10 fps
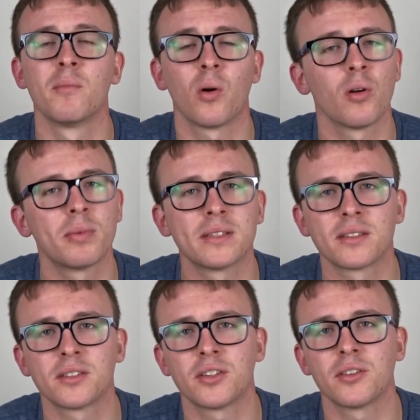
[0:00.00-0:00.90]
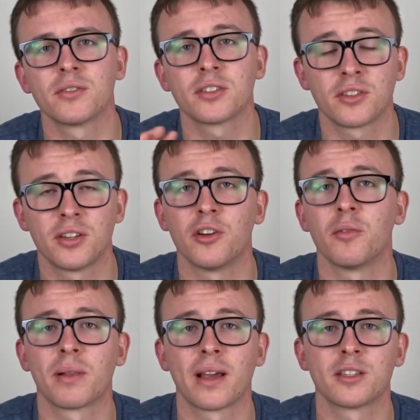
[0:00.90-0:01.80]
but all business students to do
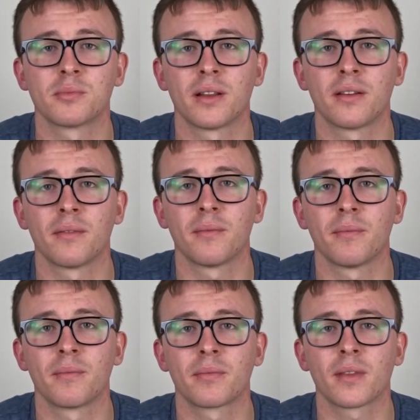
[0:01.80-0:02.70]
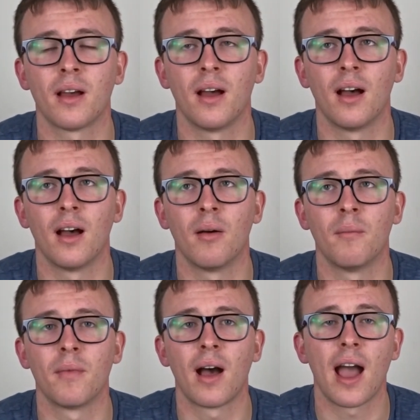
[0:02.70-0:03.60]
a placement.
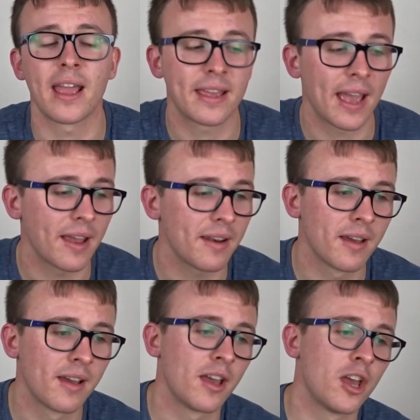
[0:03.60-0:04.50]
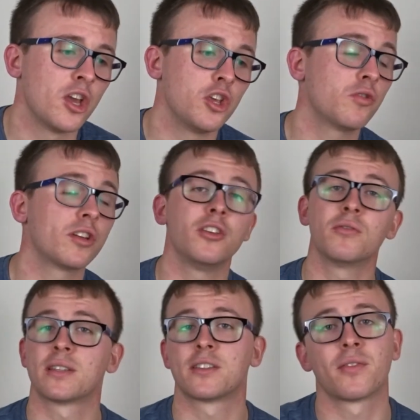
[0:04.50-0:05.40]
Again, you can
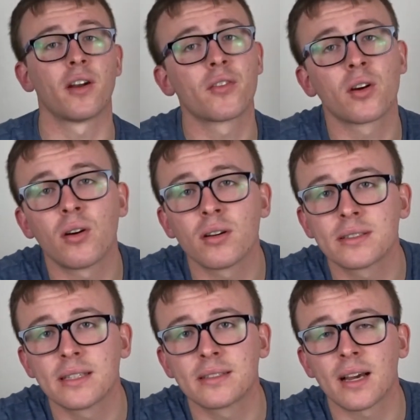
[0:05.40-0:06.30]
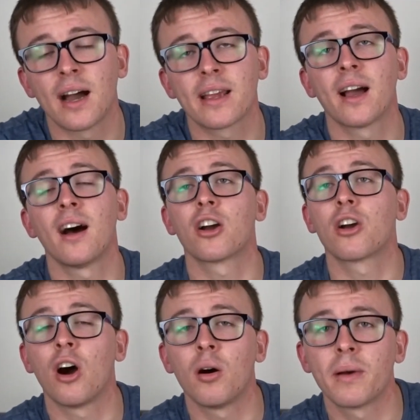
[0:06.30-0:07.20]
use this for other courses. I can't
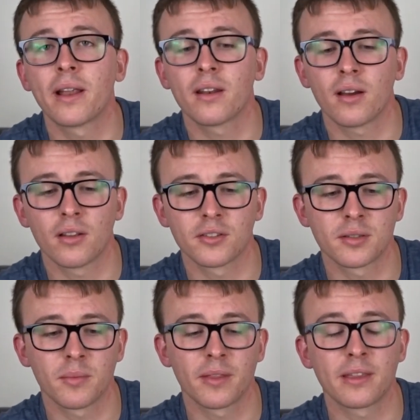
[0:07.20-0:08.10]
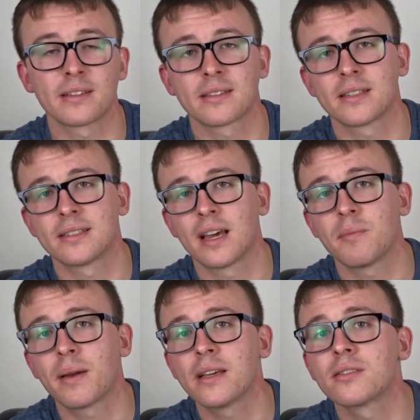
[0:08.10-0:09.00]
comment on some of the things I
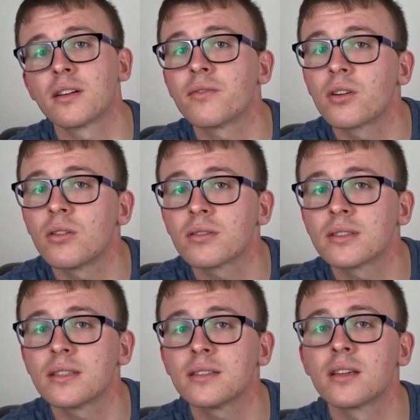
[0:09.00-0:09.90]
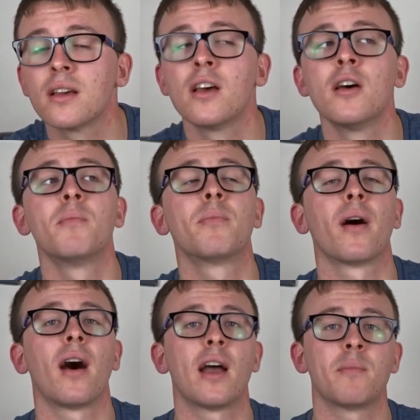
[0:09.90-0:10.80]
said based on other courses,
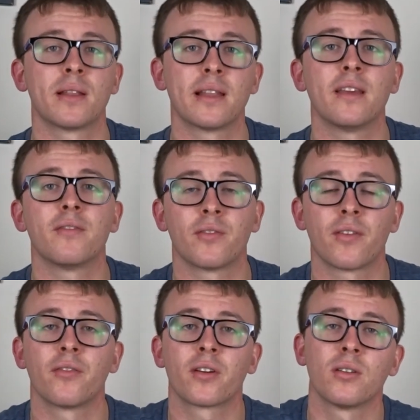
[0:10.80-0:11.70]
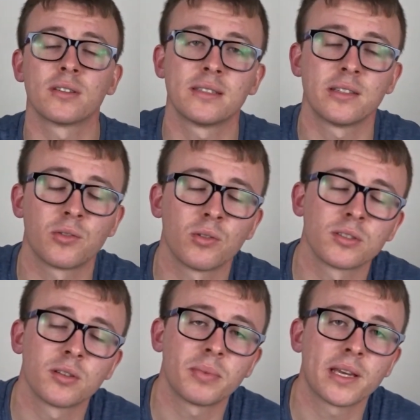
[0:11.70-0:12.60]
but I believe with other courses it would
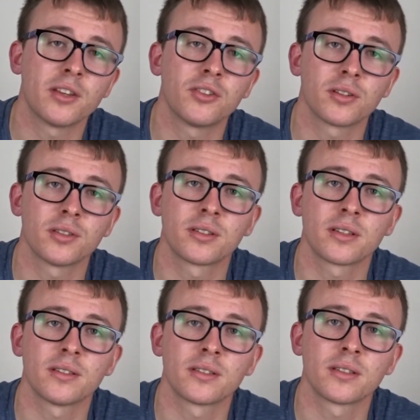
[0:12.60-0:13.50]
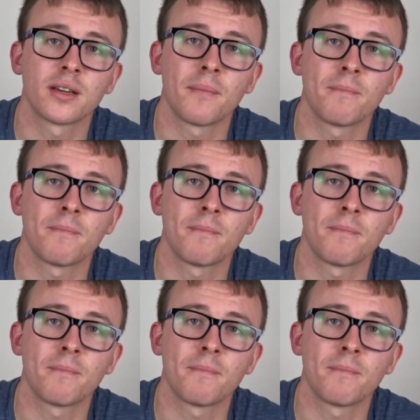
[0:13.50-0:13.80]
also be just as